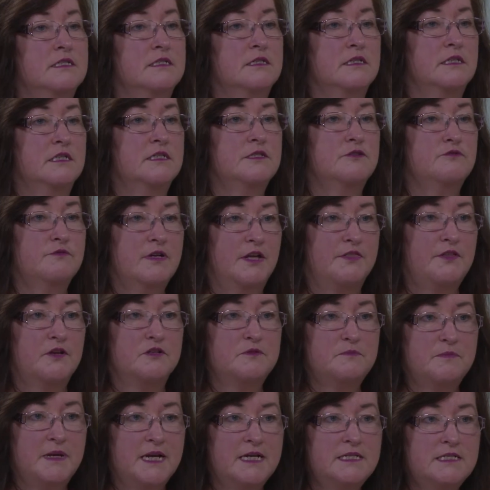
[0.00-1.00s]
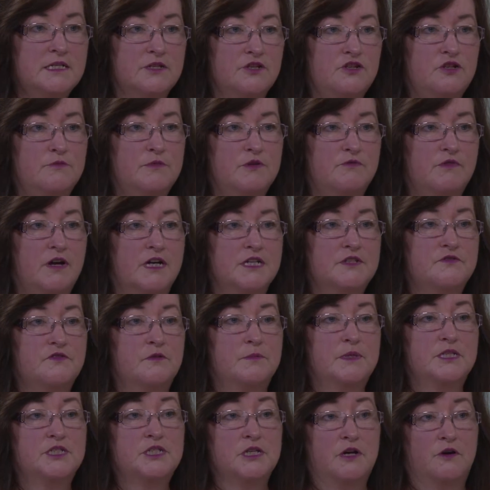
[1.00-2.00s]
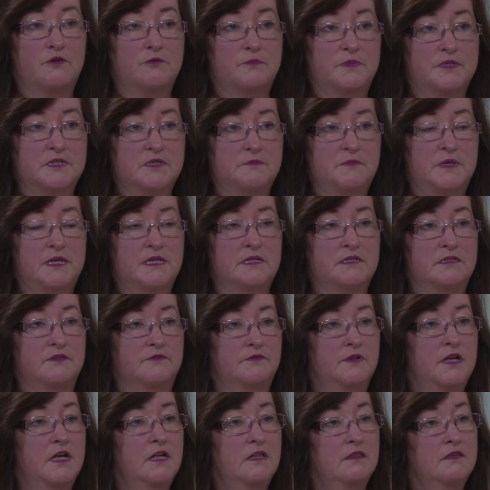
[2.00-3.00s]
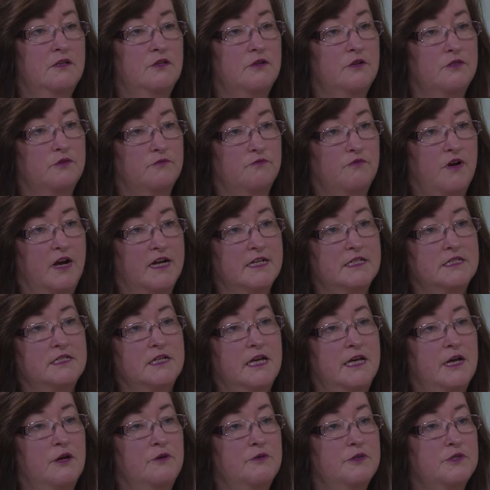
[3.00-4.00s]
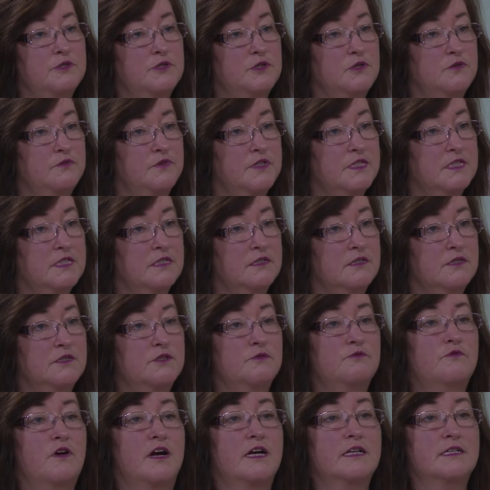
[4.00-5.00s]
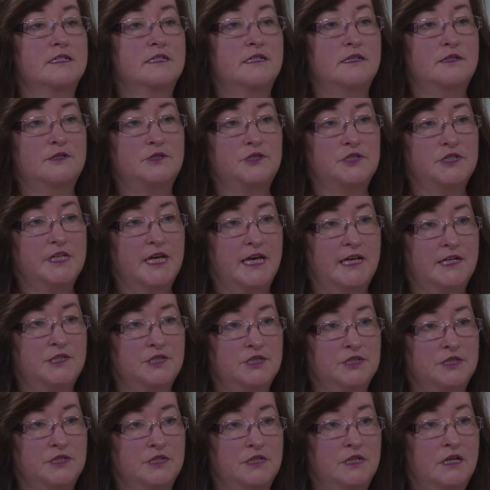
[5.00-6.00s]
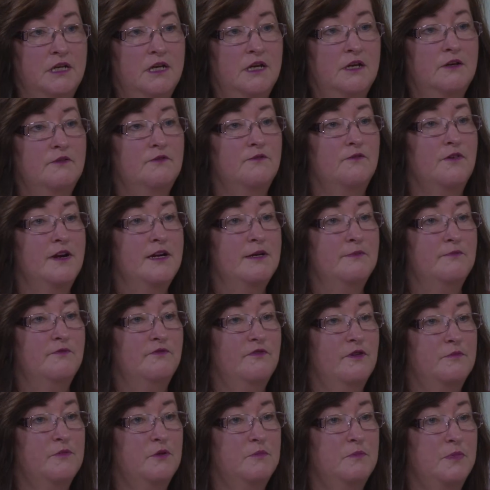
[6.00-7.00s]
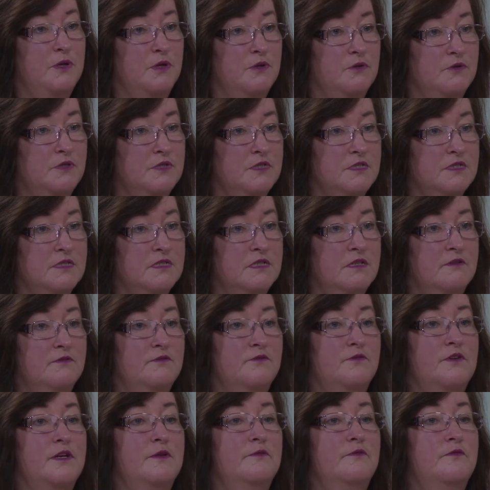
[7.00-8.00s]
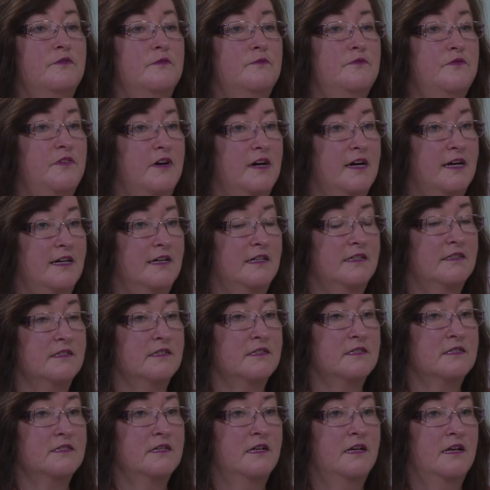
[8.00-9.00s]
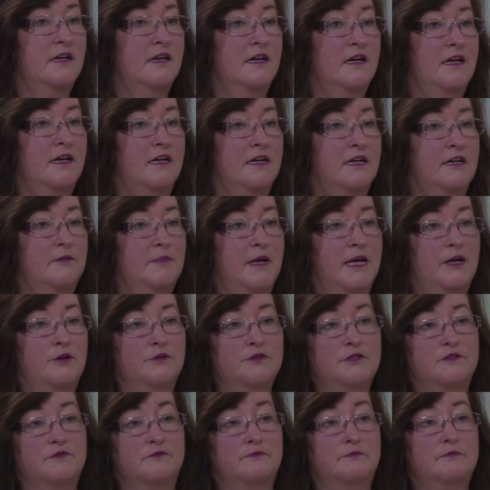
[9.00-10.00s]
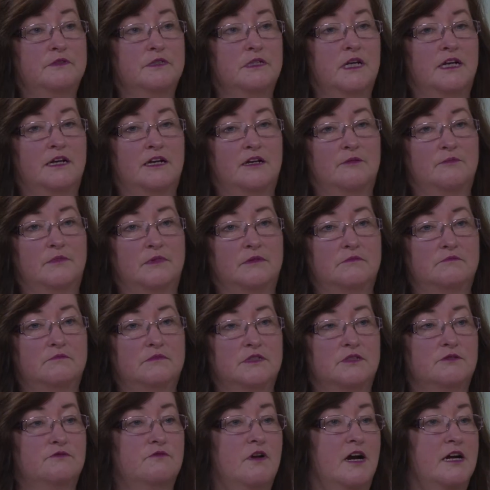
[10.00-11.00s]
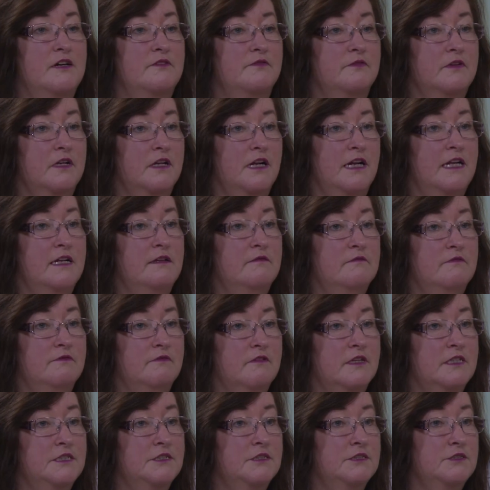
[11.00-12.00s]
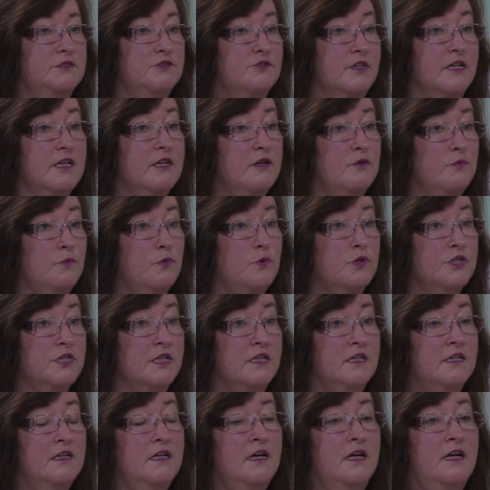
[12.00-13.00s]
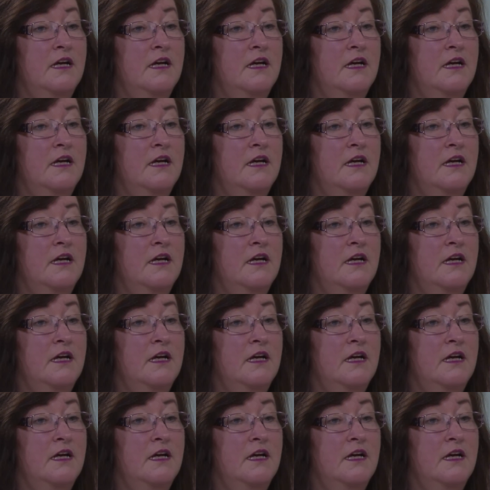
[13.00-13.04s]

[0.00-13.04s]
is around those basic human rights from a child perspective. You know, the rights to health services, the rights to education, freedom from abuse, freedom from violence, the right of clean, fresh drinking water.